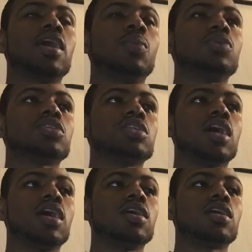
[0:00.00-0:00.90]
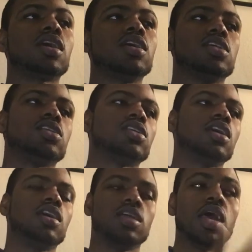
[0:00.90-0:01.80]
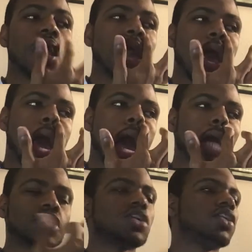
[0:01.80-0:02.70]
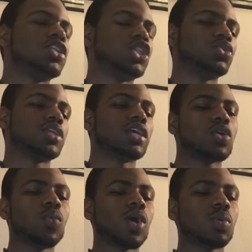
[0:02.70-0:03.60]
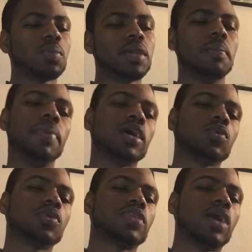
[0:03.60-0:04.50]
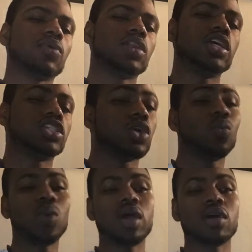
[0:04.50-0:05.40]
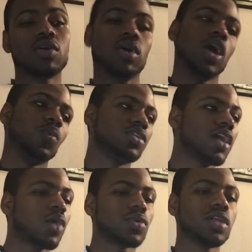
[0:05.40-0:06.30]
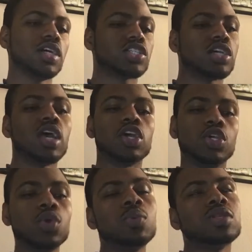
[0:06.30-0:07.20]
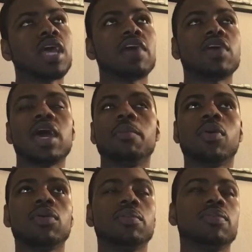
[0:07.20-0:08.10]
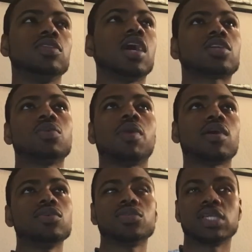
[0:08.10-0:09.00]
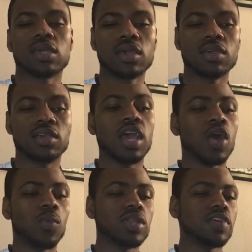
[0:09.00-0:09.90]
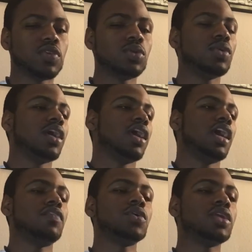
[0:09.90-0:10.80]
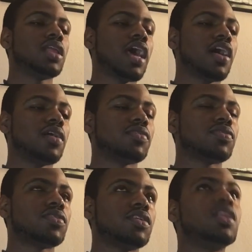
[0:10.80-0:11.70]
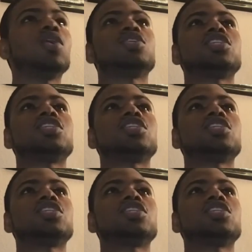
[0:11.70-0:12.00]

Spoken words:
and was like, said, I saw that you said the world would be better without religion. Well, without religion, you wouldn't have had Dr. Martin Luther King. Well, if you didn't have, no,